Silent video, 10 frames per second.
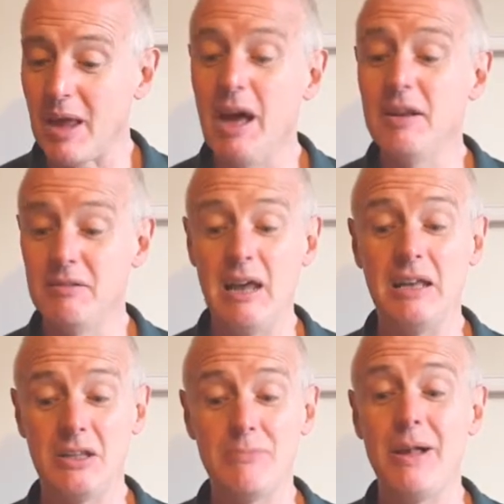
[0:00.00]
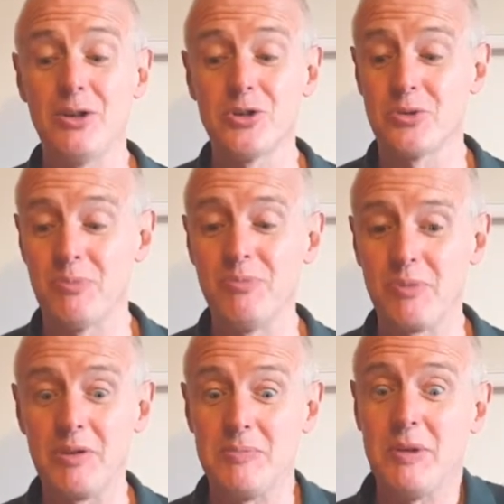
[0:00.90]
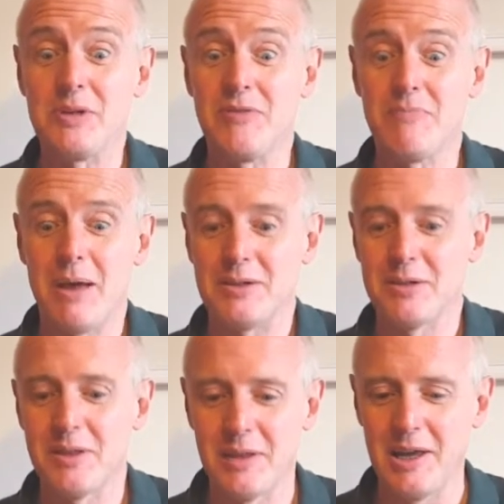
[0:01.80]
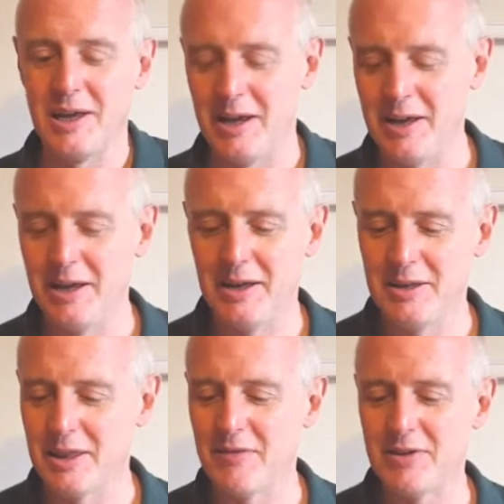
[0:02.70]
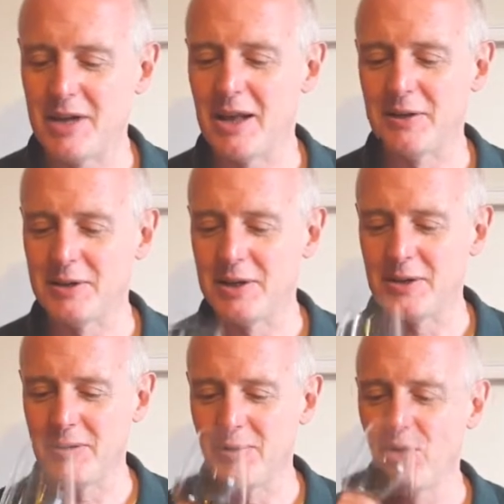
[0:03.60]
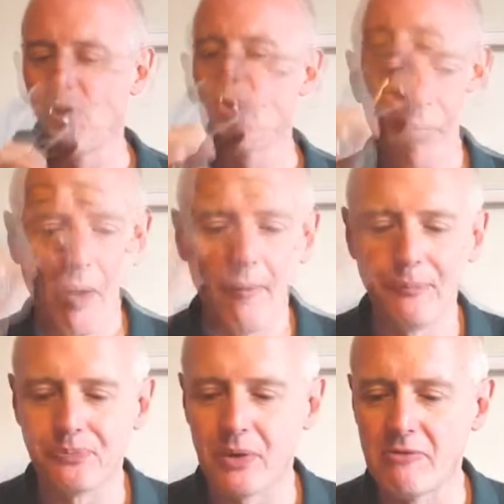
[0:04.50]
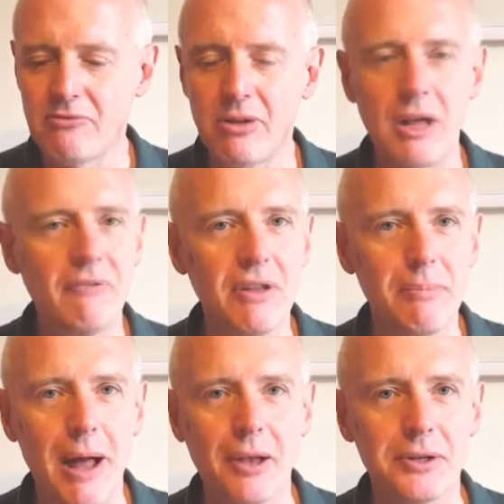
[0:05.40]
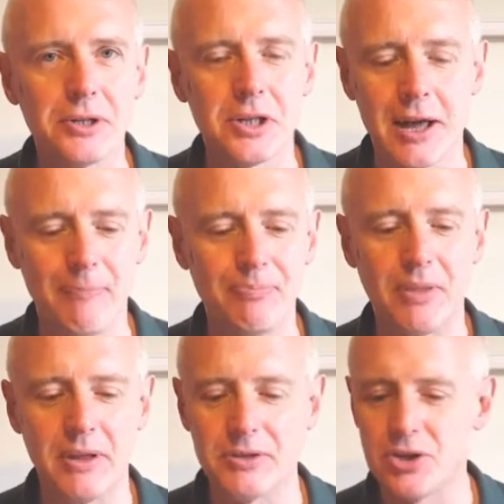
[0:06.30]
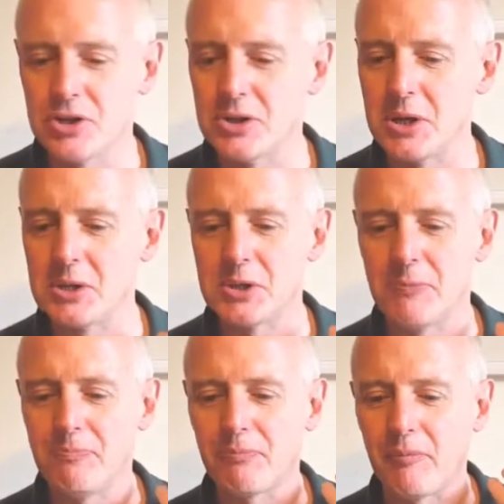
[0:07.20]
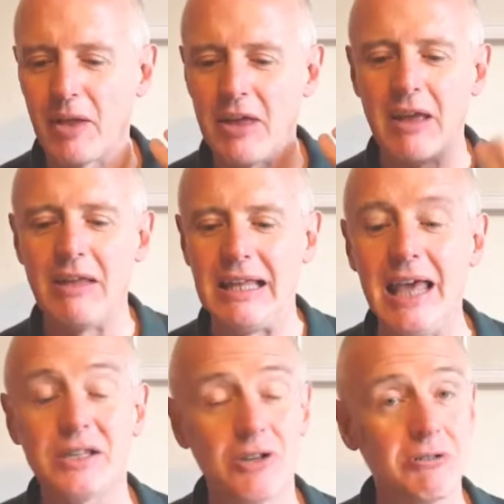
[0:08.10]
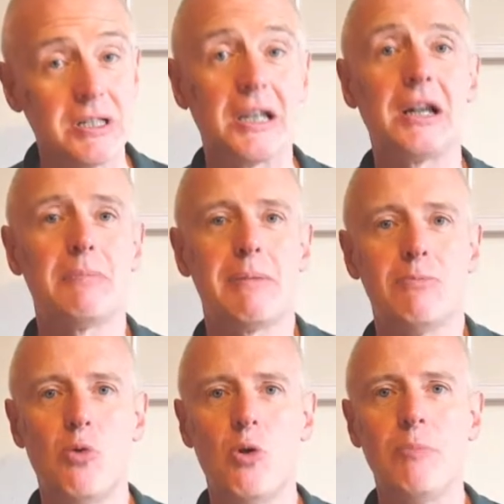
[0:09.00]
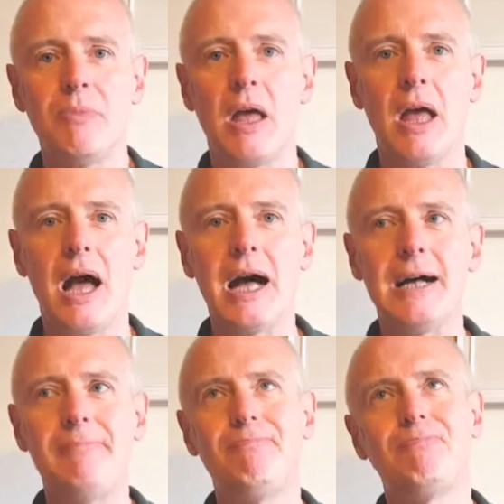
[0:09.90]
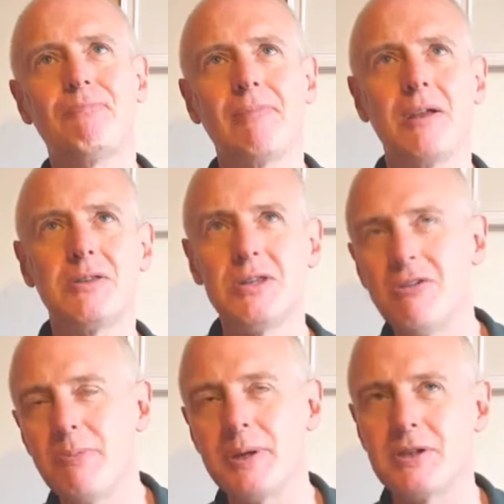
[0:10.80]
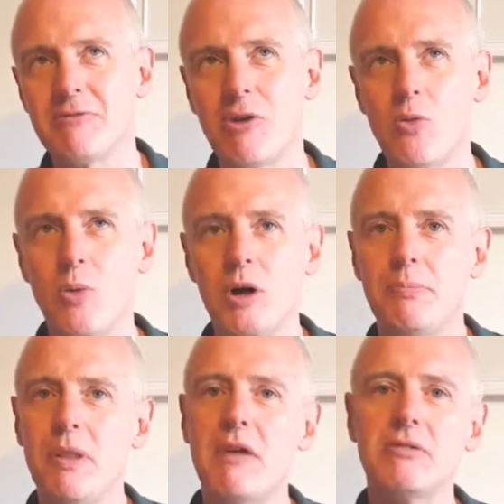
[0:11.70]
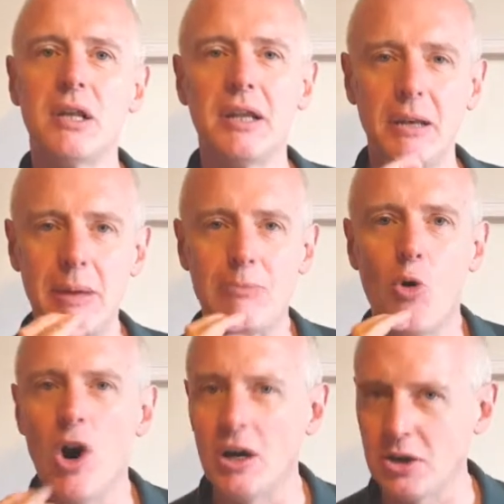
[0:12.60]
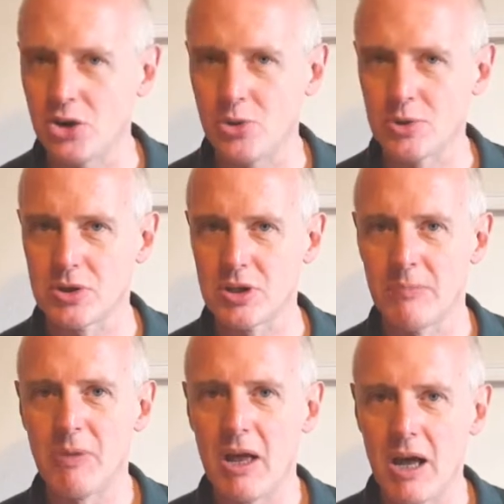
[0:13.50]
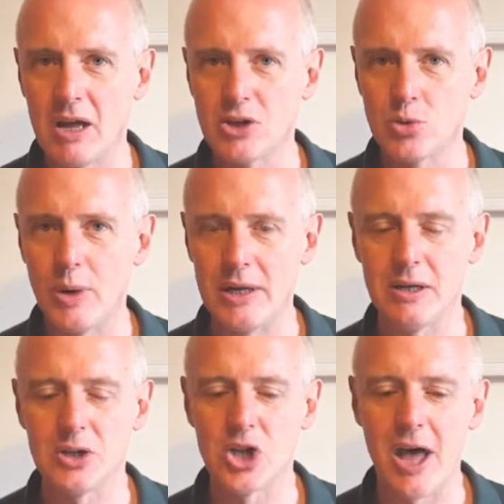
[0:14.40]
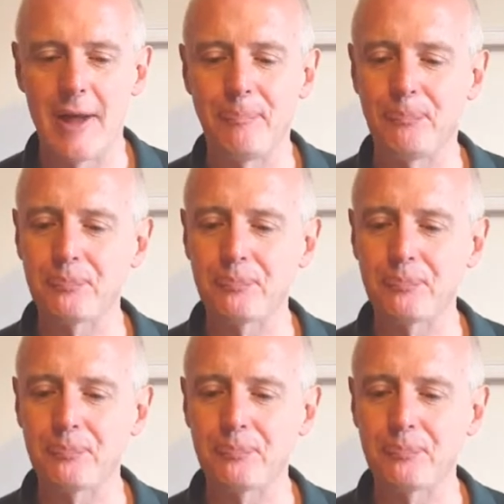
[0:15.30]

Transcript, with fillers: and it smells smells even better than the uh, than the Verdelho did. Lovely balance there. There's just this. Uh, yes, there is a little bit more. Um, syrup is the wrong word, but there is a little bit more unctuous sweetness there,